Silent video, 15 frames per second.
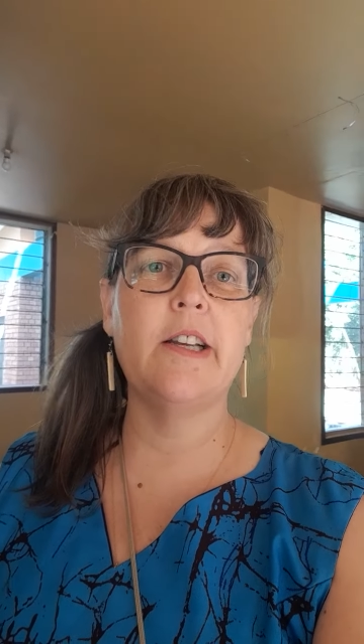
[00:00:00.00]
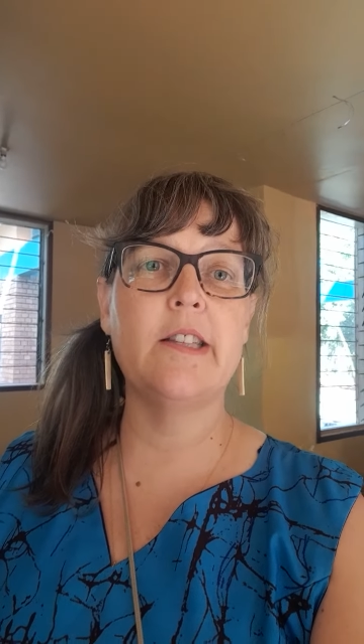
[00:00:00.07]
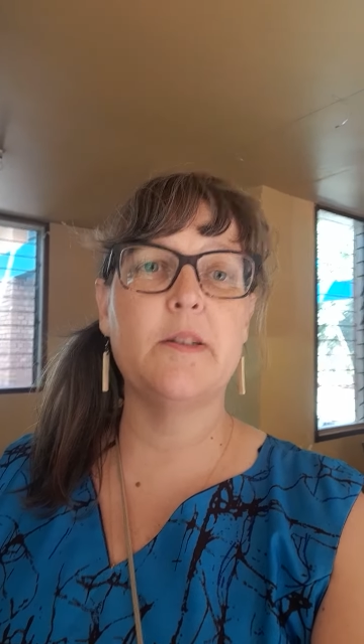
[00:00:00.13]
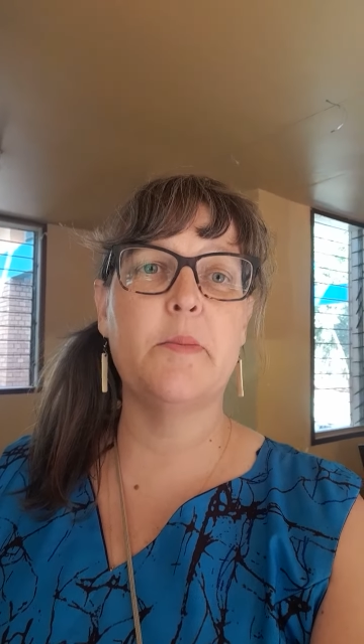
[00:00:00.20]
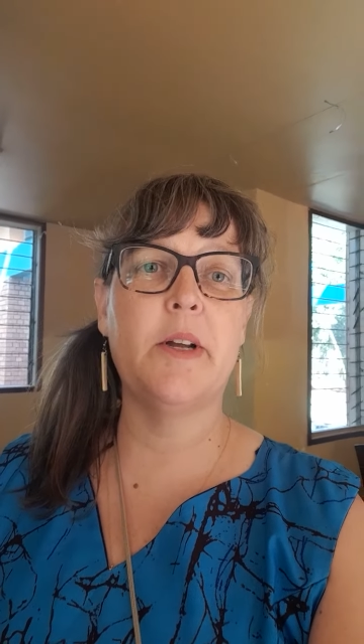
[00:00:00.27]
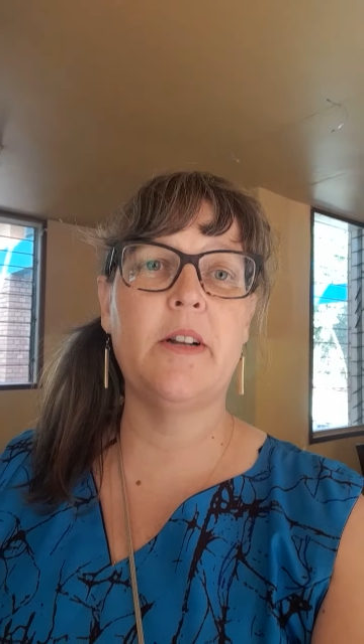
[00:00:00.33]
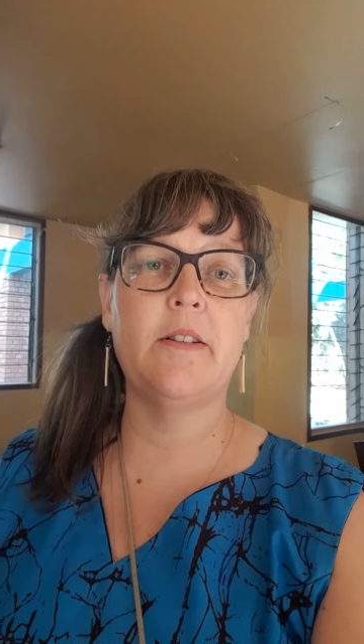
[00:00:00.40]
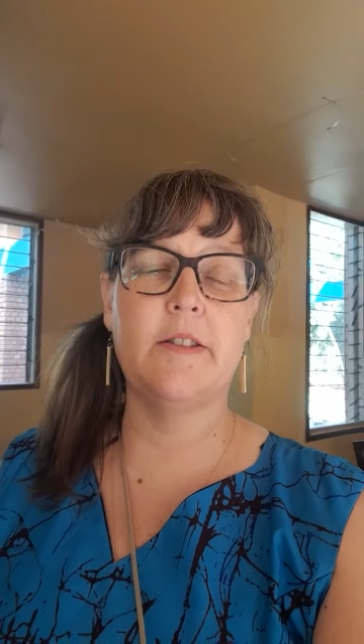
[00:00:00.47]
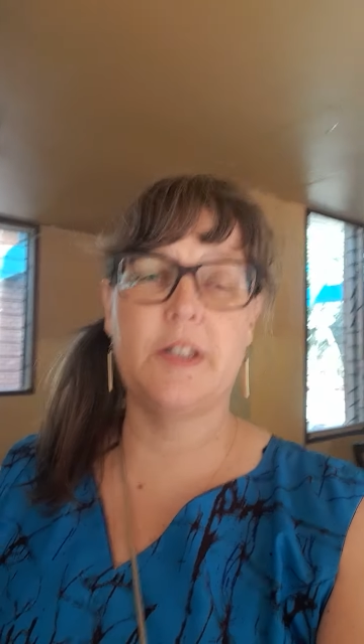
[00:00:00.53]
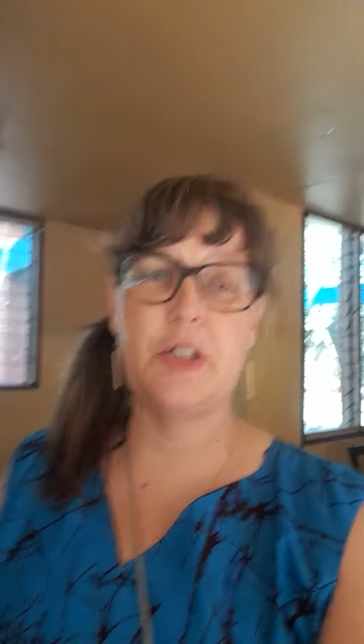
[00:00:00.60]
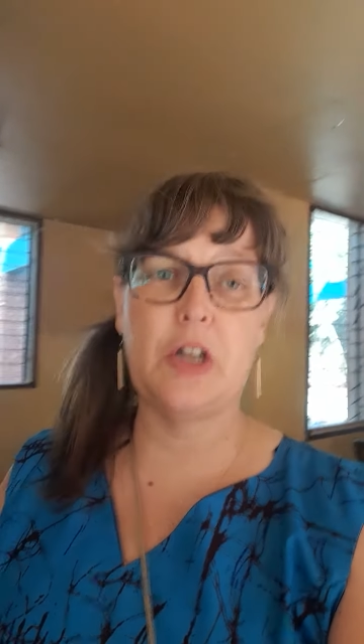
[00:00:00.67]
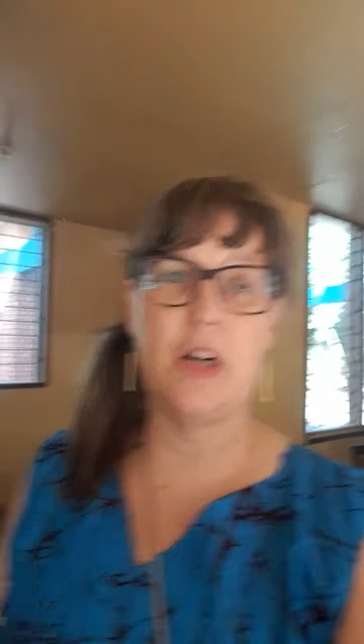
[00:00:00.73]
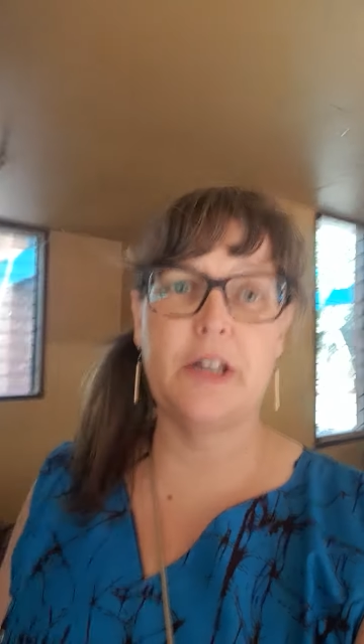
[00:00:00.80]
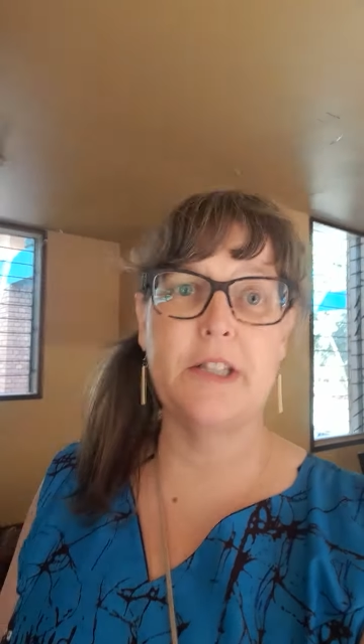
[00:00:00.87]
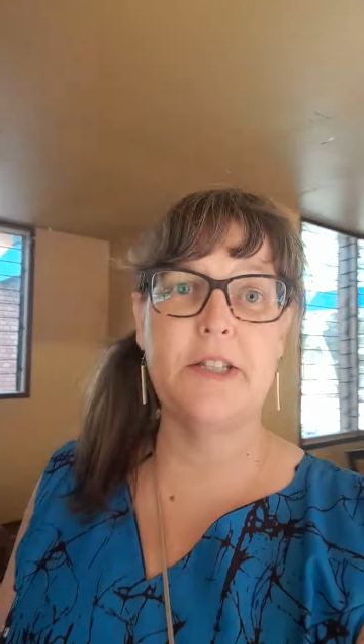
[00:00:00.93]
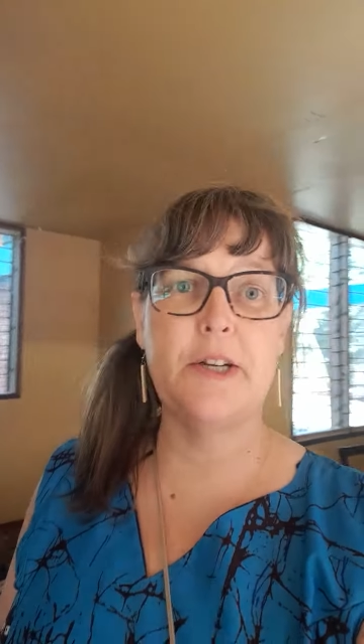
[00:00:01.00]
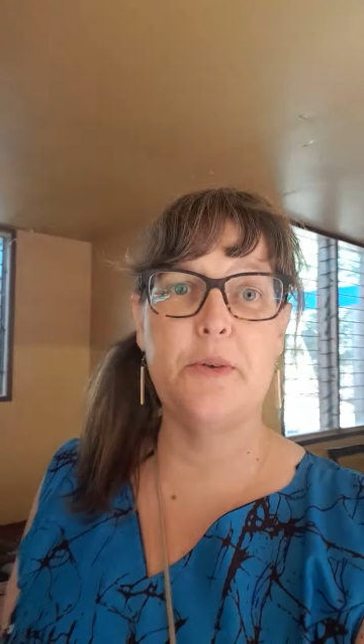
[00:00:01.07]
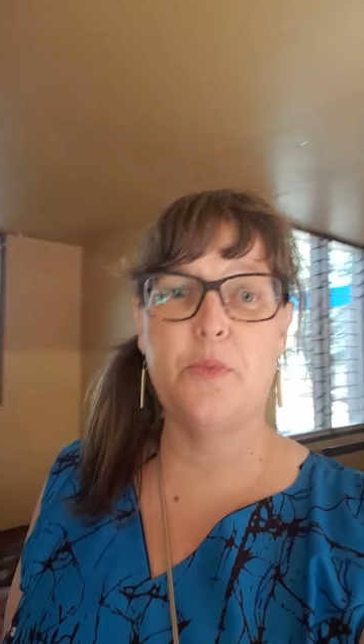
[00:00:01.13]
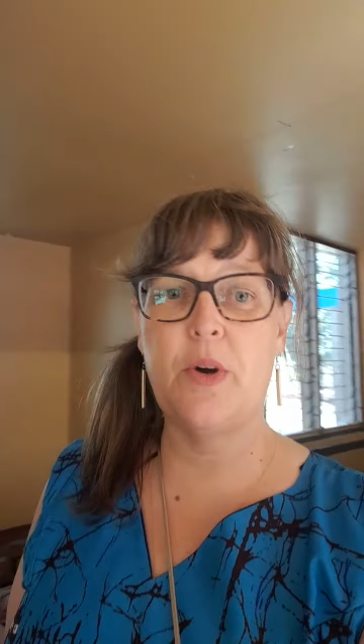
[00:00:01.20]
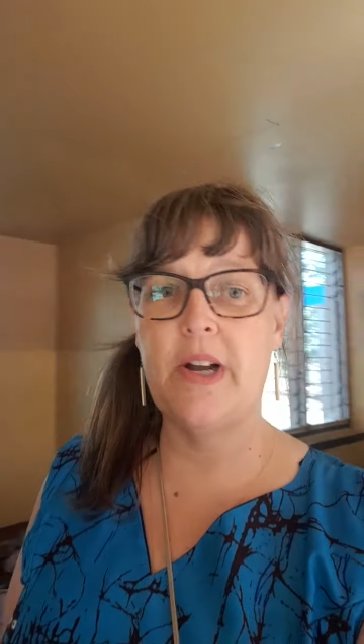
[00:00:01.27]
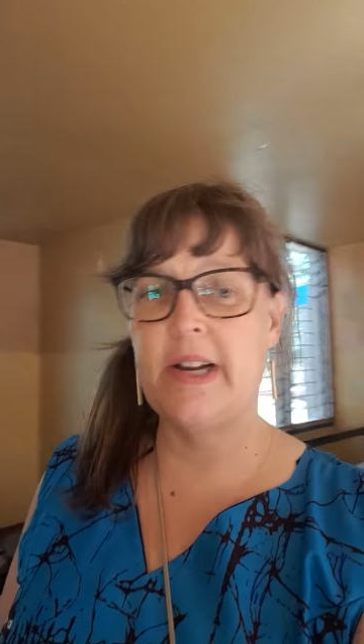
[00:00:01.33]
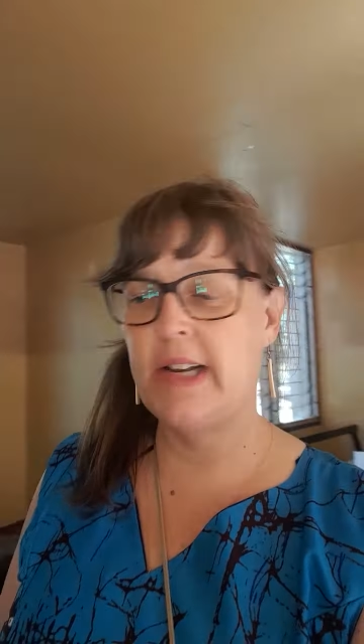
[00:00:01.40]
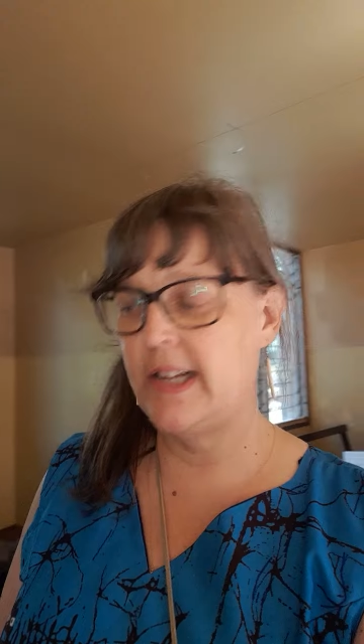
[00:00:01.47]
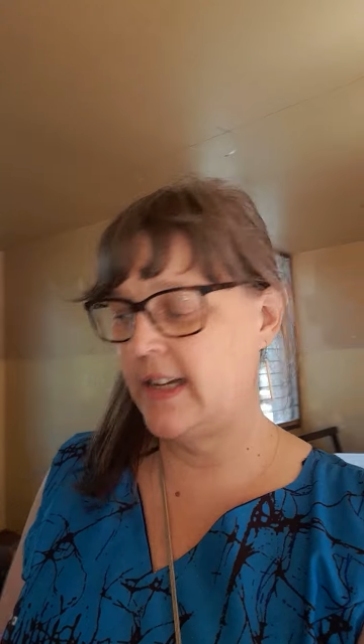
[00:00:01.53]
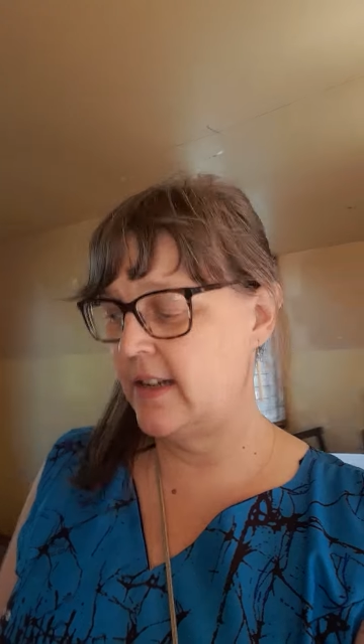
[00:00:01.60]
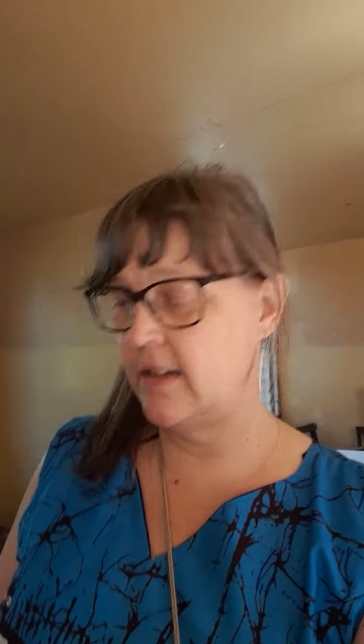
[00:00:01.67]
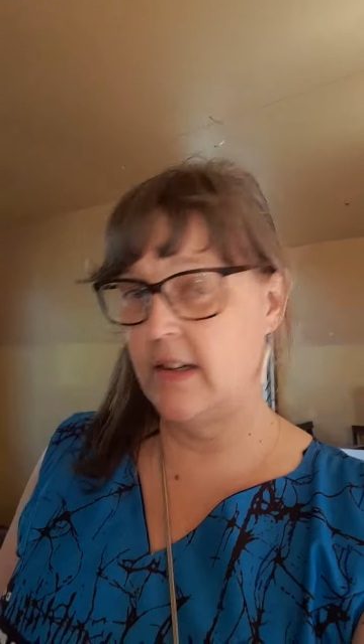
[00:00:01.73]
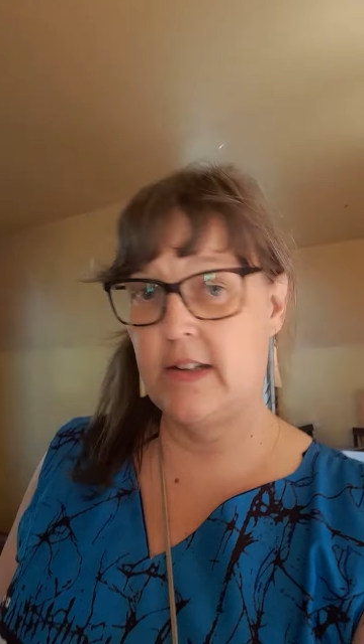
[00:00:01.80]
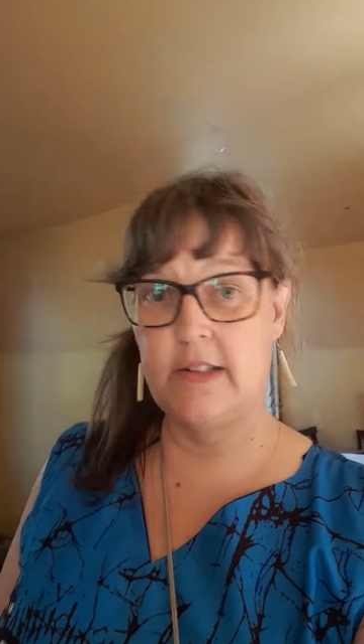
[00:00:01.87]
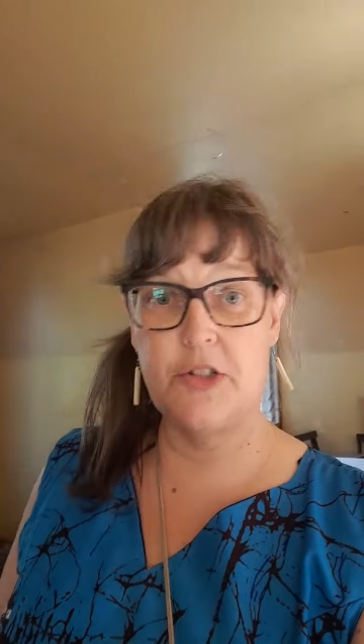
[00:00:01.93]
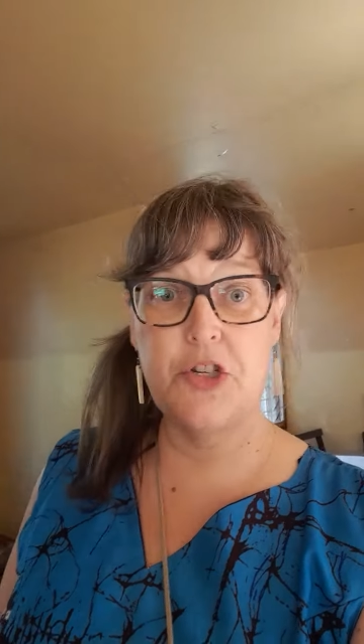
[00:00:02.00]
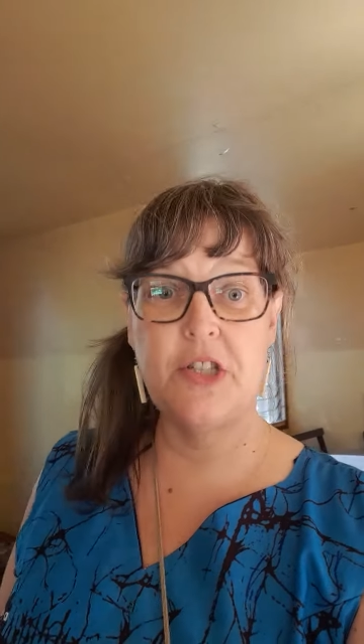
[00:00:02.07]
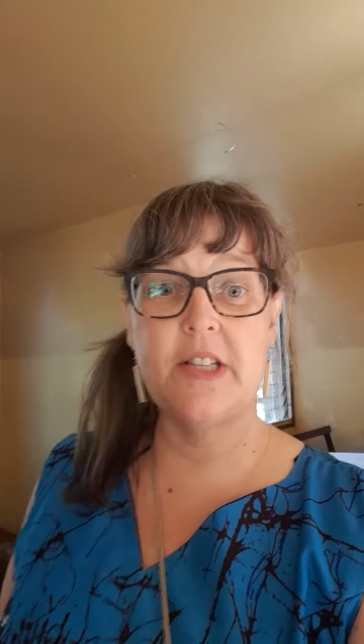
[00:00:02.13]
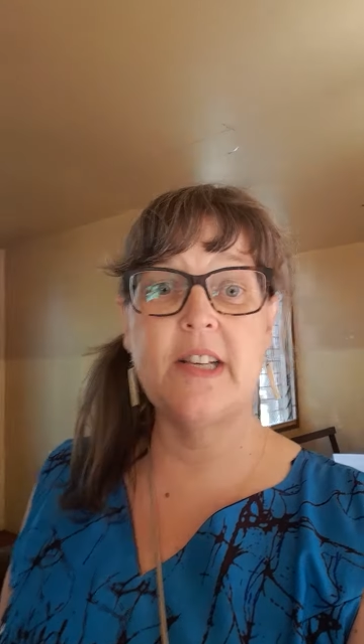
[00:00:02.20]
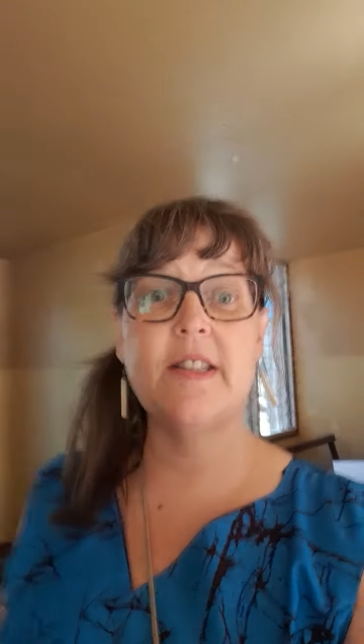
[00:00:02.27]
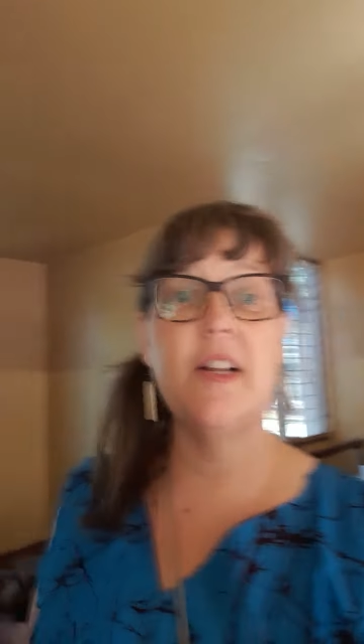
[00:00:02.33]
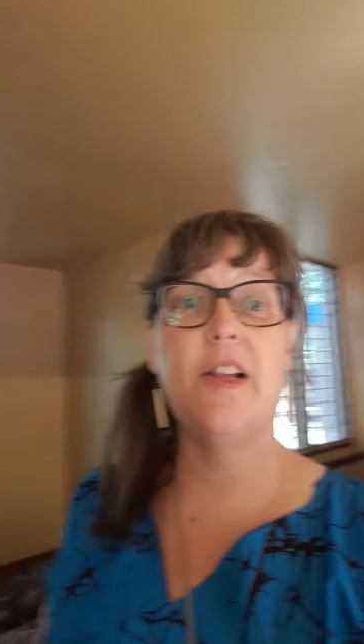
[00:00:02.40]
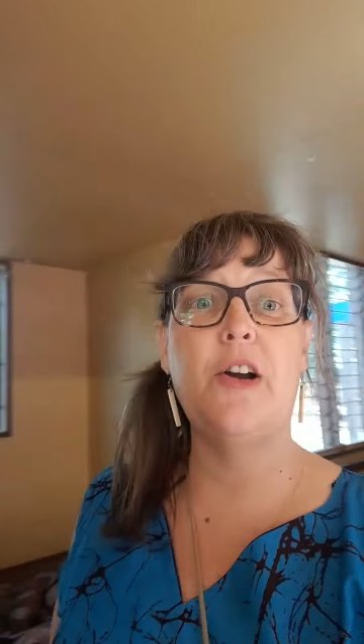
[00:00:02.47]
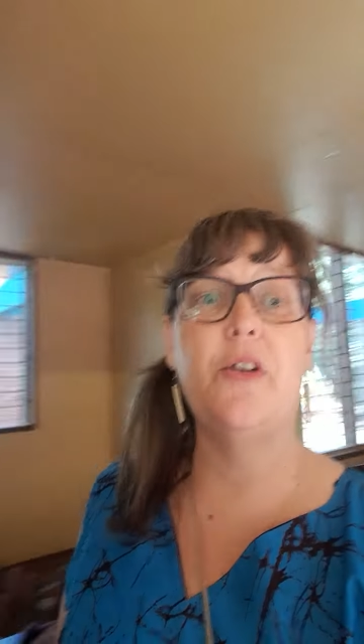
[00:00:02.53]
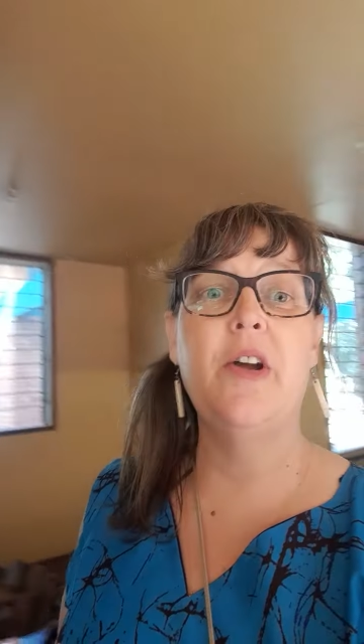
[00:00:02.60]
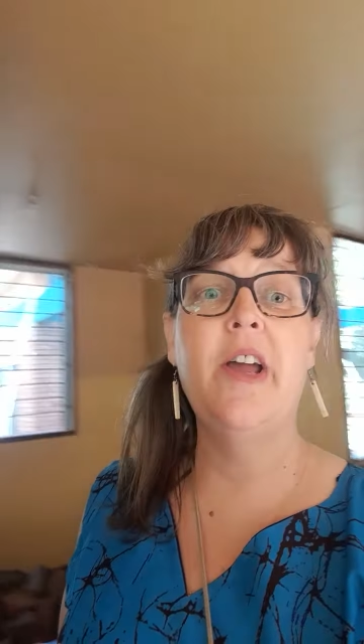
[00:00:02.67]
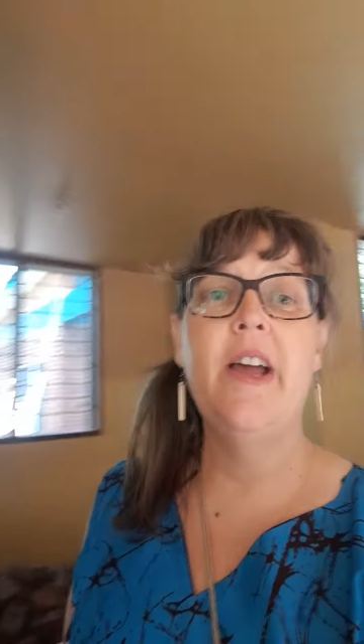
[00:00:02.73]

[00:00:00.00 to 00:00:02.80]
Isabella the dog is here whining. Uh, she says hello.